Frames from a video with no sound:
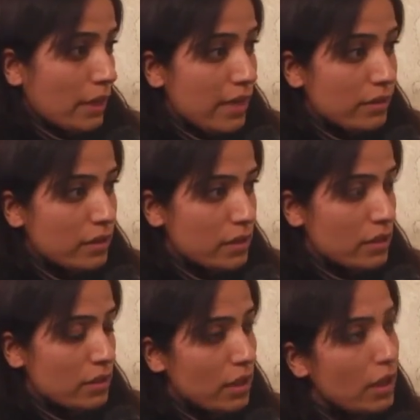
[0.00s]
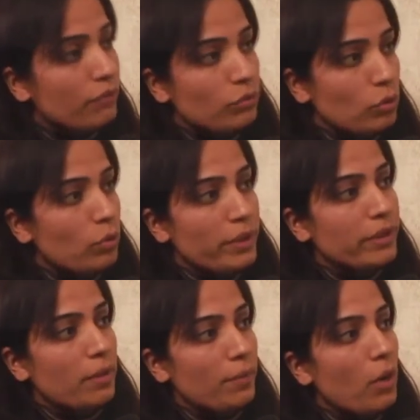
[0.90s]
8 years is enough to know
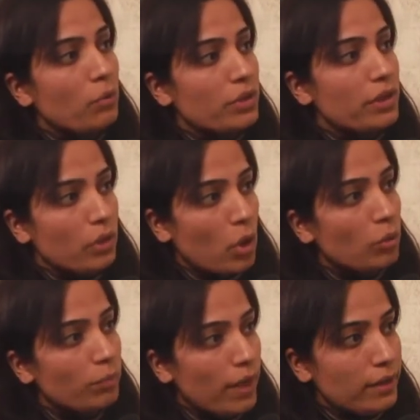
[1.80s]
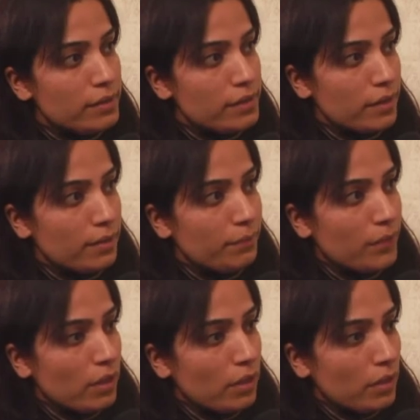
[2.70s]
better about the wrong policy.
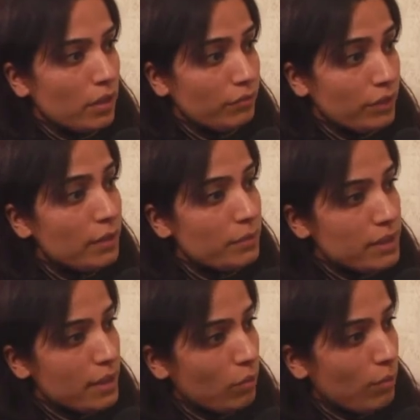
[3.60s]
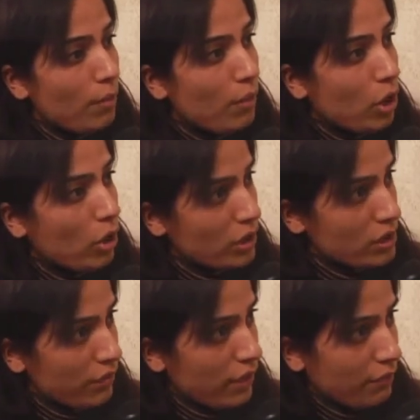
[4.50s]
If really Mr. Obama
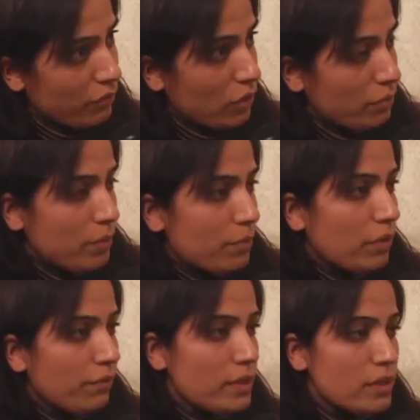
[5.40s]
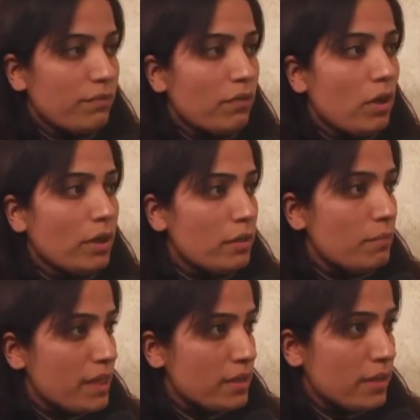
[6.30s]
honest for Afghan people, first of all, he
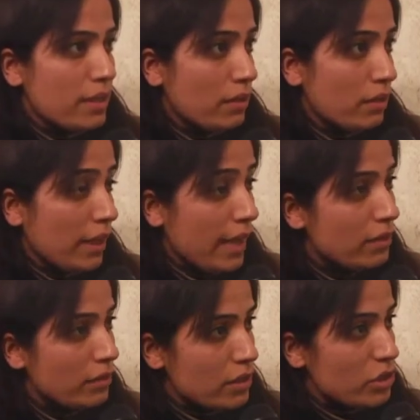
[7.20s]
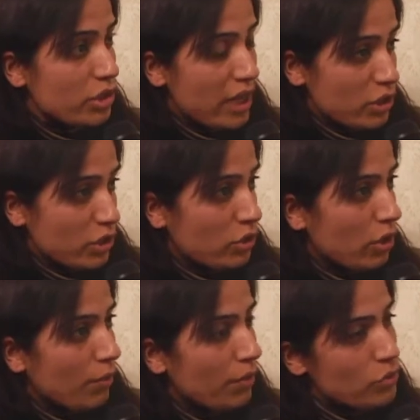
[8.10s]
must end this tragic
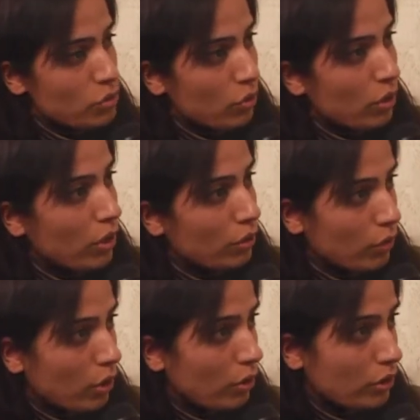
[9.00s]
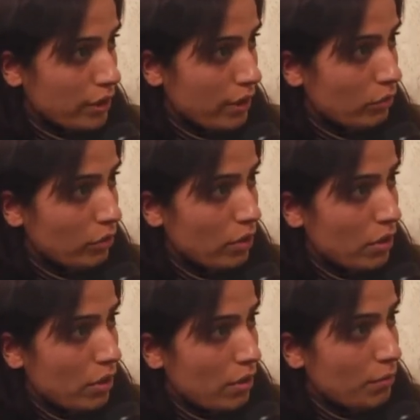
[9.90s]
drama of so-called war on terror,
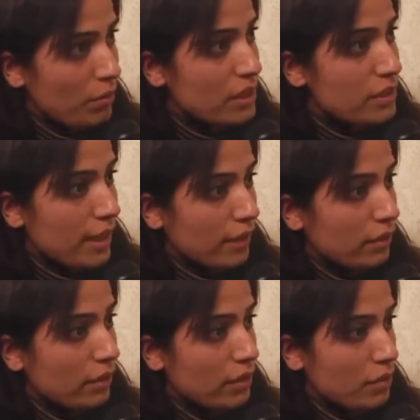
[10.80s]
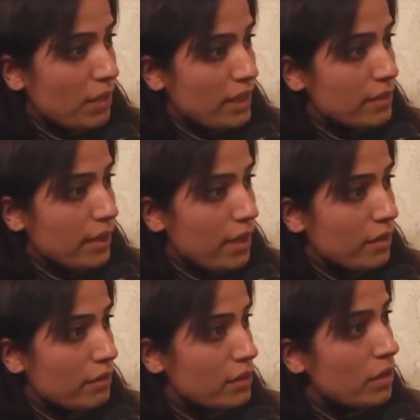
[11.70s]
means that he must
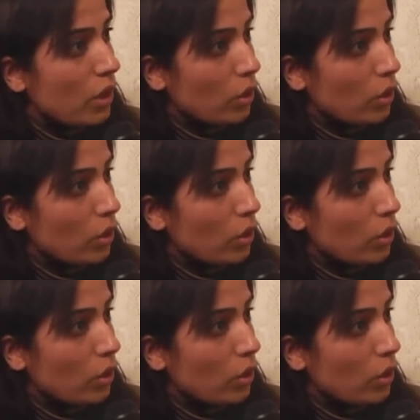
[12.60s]
end this